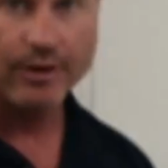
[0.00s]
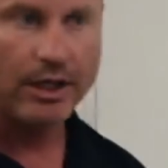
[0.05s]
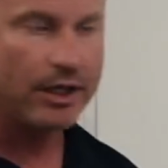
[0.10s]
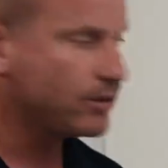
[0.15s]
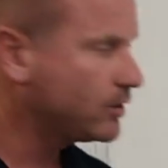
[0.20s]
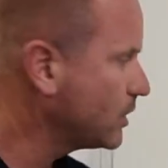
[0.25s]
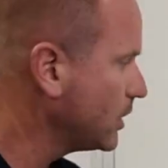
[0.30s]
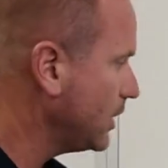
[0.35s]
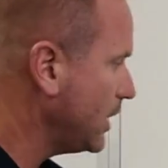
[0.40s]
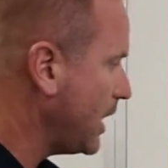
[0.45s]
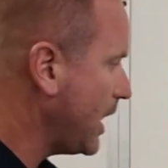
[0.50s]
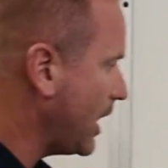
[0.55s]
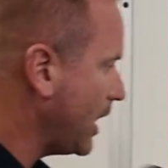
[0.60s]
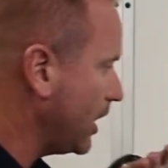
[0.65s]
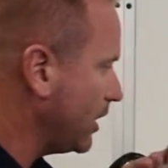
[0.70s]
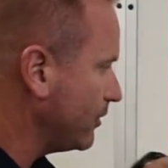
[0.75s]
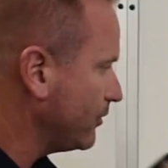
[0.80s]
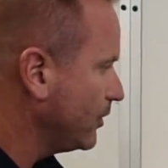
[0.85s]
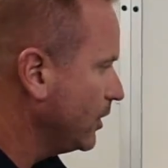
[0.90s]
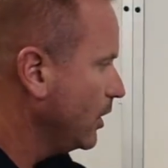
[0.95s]
it's going to
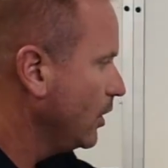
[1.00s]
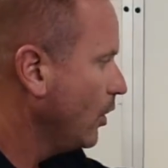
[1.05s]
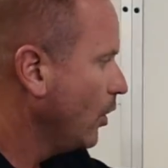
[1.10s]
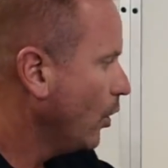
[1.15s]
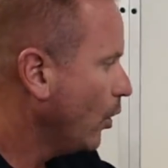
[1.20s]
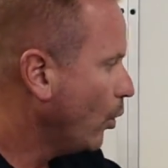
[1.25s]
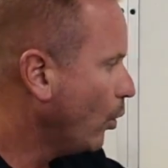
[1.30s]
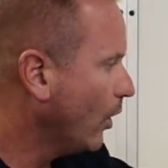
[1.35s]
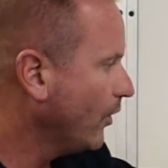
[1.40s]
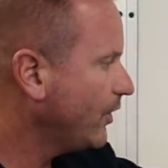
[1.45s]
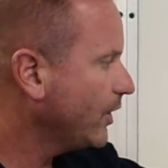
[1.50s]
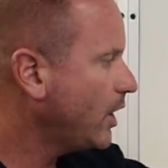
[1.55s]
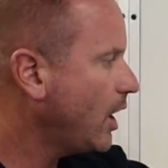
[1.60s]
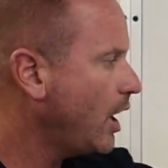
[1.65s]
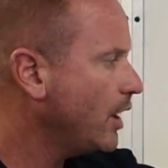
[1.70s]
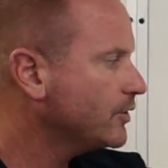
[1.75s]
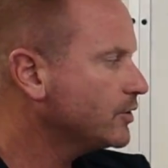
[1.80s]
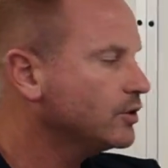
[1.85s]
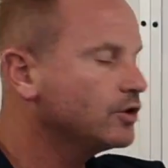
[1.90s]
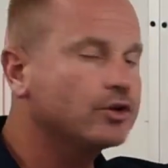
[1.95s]
have what the
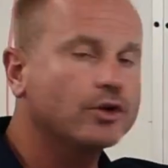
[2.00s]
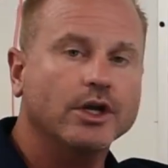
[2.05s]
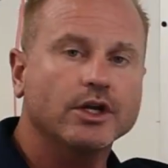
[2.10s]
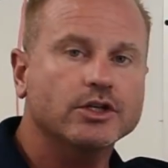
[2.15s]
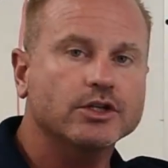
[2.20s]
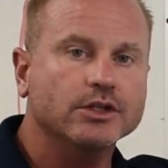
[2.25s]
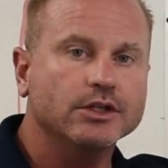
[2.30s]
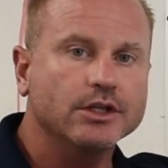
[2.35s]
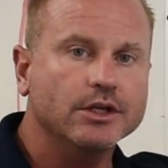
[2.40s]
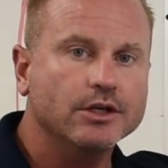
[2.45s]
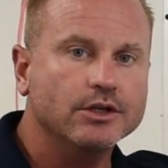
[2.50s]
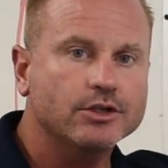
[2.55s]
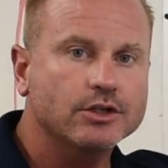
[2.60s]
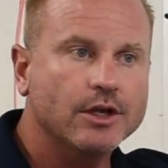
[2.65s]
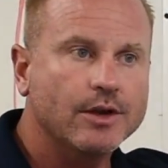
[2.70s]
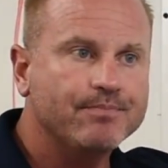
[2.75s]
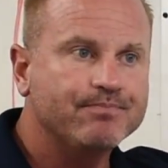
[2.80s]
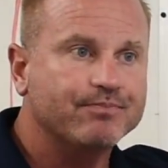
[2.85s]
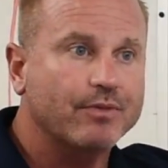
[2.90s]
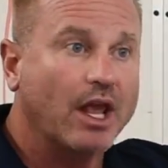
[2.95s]
concentration is,
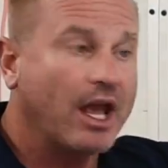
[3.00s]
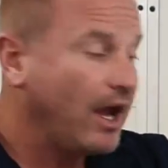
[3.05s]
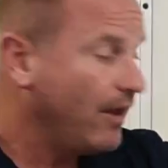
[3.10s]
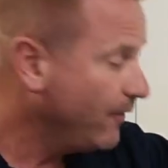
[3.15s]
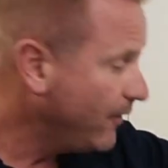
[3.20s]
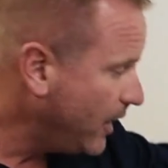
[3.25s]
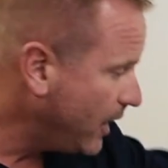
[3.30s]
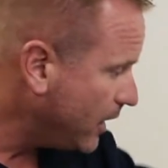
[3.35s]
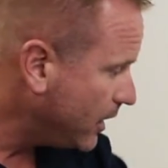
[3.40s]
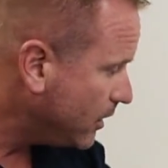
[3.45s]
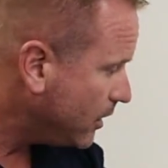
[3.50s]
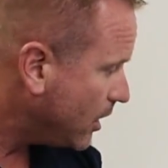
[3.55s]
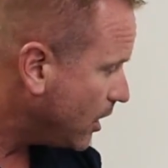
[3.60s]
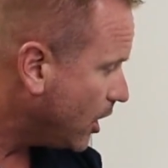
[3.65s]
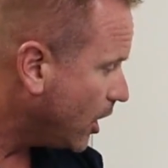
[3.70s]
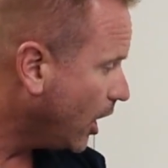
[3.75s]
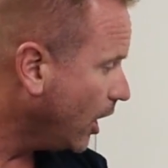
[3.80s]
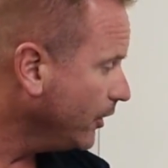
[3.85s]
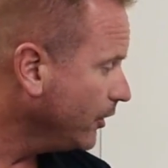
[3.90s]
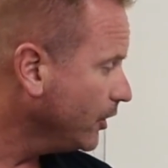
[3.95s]
and then
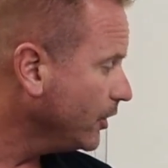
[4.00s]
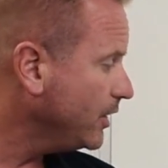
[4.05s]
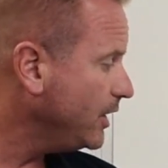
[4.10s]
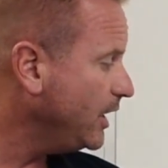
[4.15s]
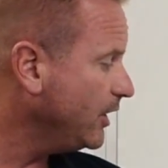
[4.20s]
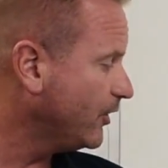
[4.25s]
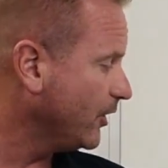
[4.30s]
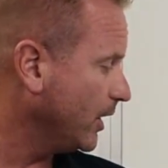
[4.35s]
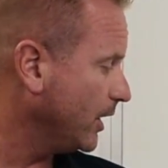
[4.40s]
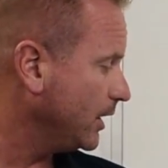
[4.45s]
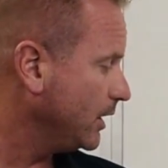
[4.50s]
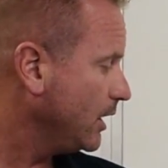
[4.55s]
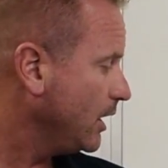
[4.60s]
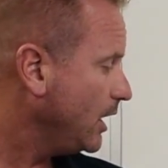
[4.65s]
underneath it,